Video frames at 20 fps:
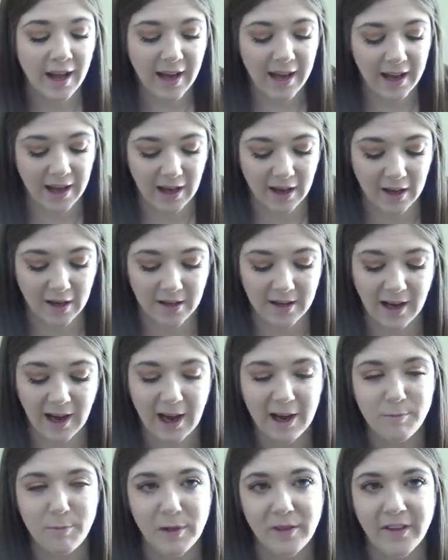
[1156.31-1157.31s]
and
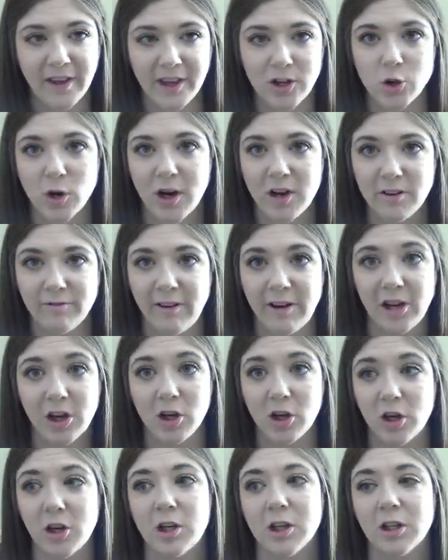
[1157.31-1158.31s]
I've been like trying to find a
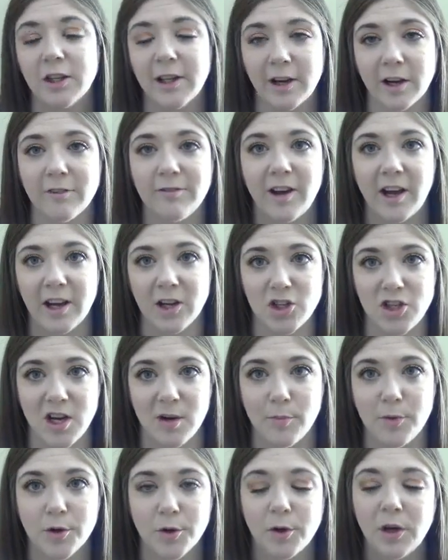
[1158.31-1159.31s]
good clarifying
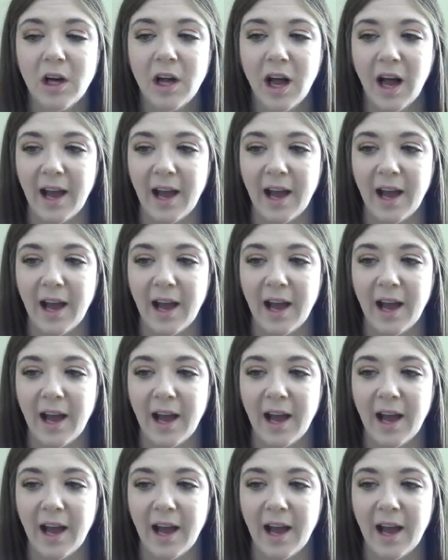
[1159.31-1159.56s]
shampoo.